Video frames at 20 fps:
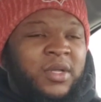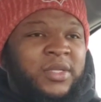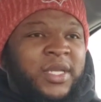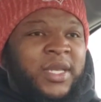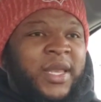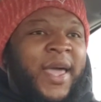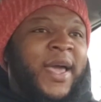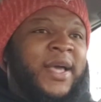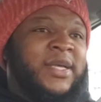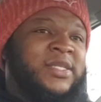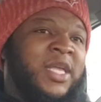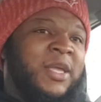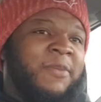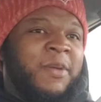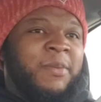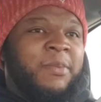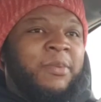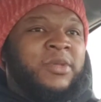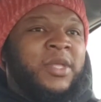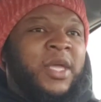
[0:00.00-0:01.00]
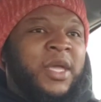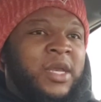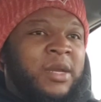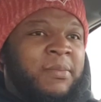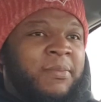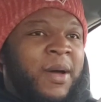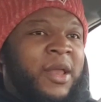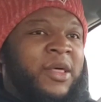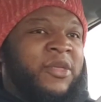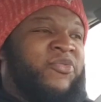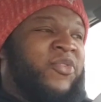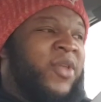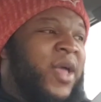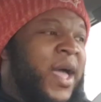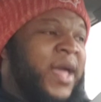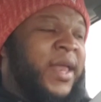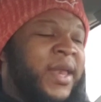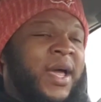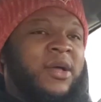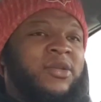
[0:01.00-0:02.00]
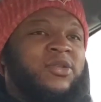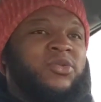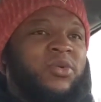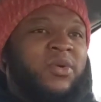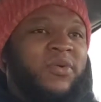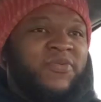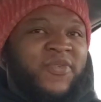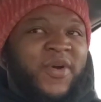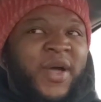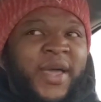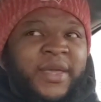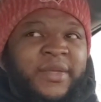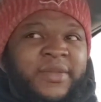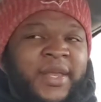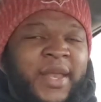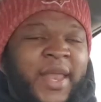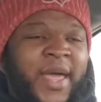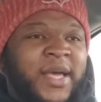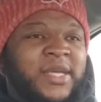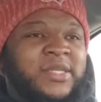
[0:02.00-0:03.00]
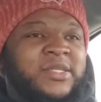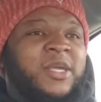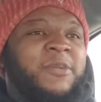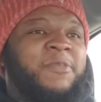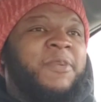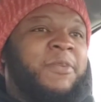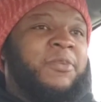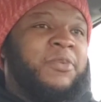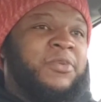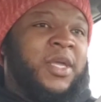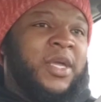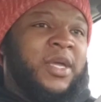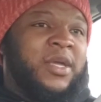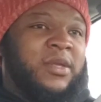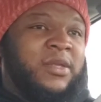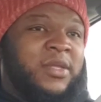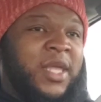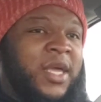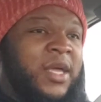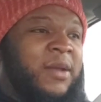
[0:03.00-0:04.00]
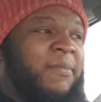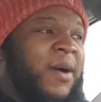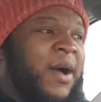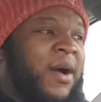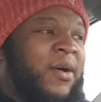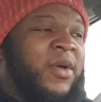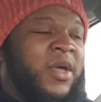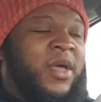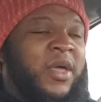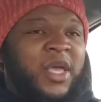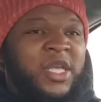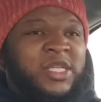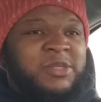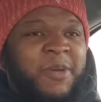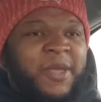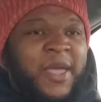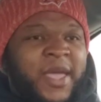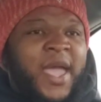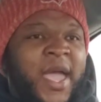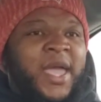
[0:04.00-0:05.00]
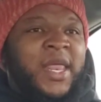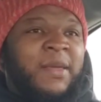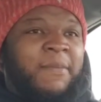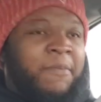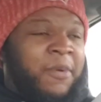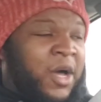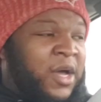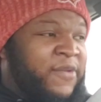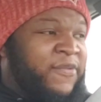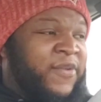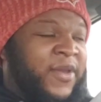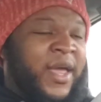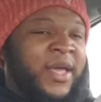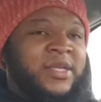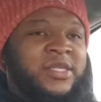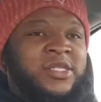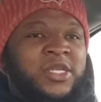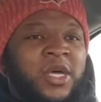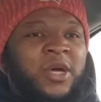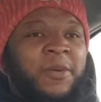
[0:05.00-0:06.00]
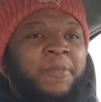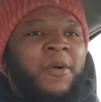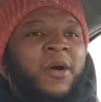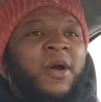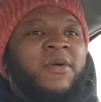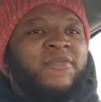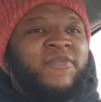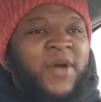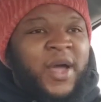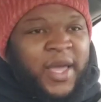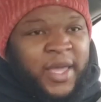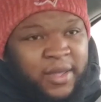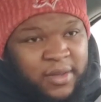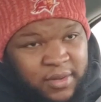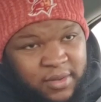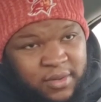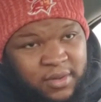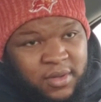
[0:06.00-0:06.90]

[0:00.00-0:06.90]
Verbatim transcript: The last thing people thinking about is flying out to a fight. The last thing people think think about is paying 80 bucks for that subpar fight.